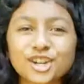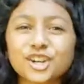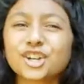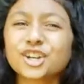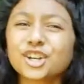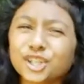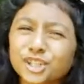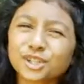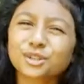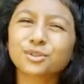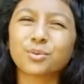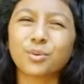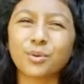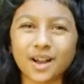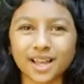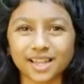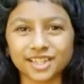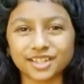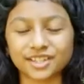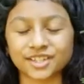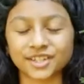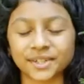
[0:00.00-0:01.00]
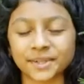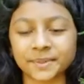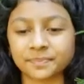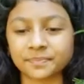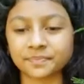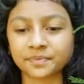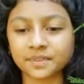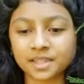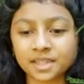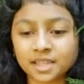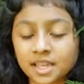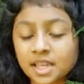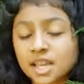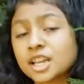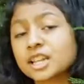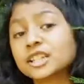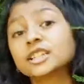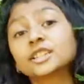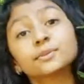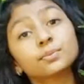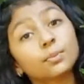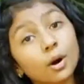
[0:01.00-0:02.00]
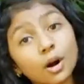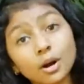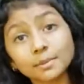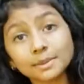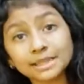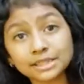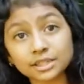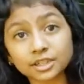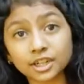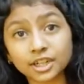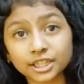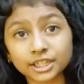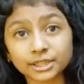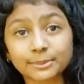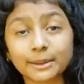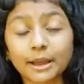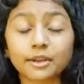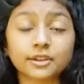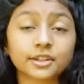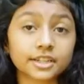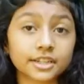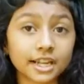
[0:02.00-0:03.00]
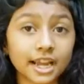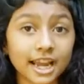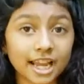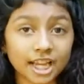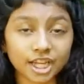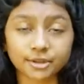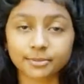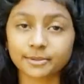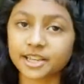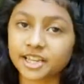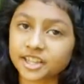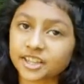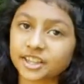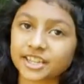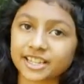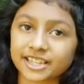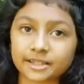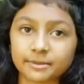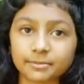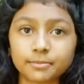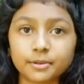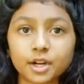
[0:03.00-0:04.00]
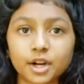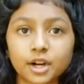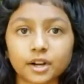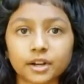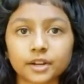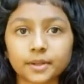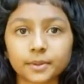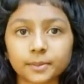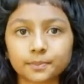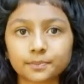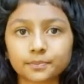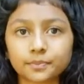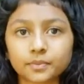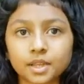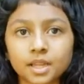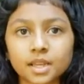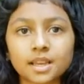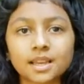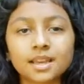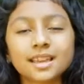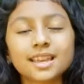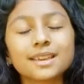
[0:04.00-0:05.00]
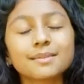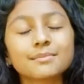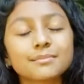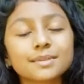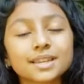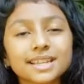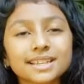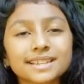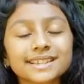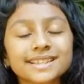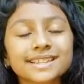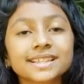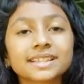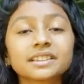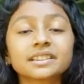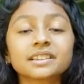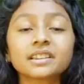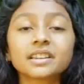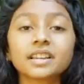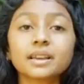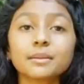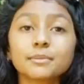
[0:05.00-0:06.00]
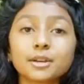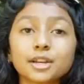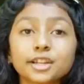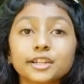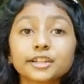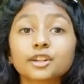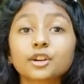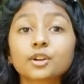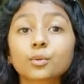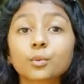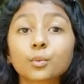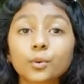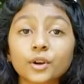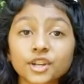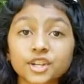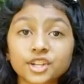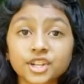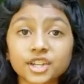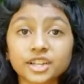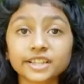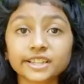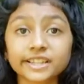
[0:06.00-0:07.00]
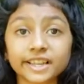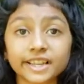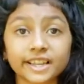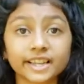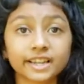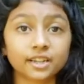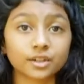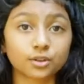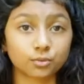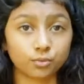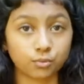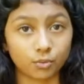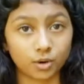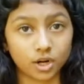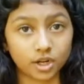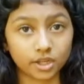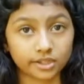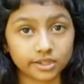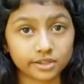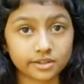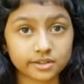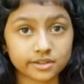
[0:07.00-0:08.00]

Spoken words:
Good question. Swami talks about detachment in this book. It means to limit your wishes and wants.